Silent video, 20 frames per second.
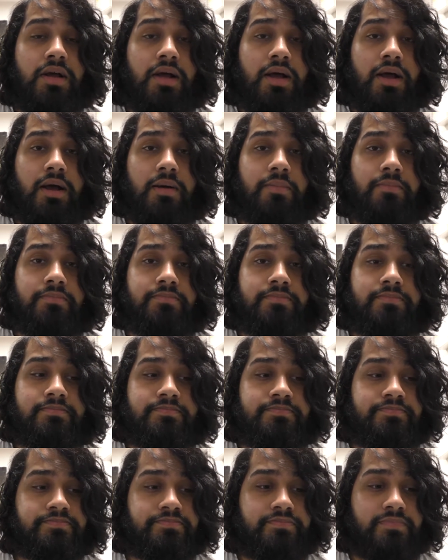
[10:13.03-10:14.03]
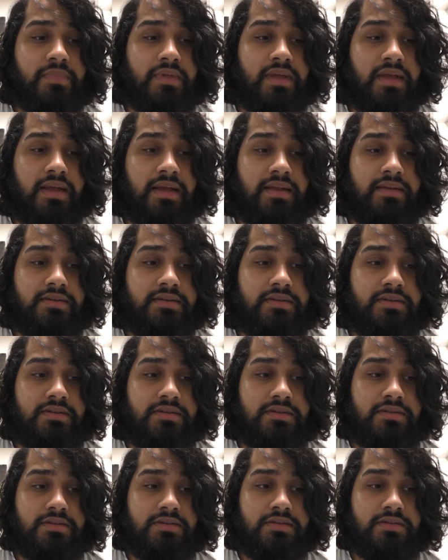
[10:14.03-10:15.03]

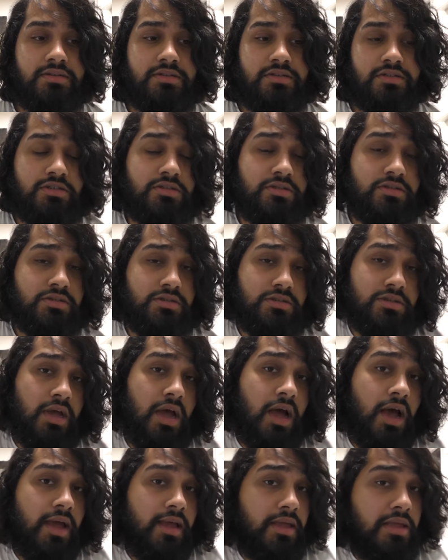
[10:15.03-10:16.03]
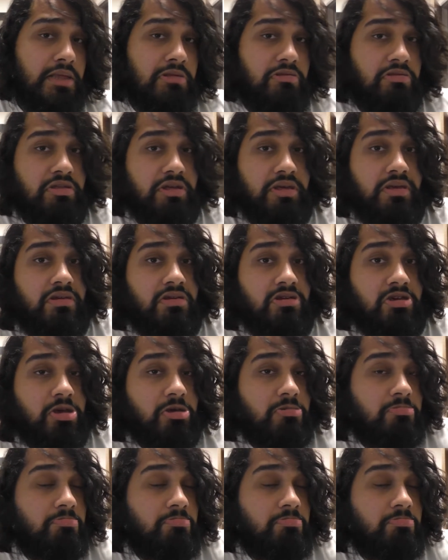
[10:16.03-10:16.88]
and I think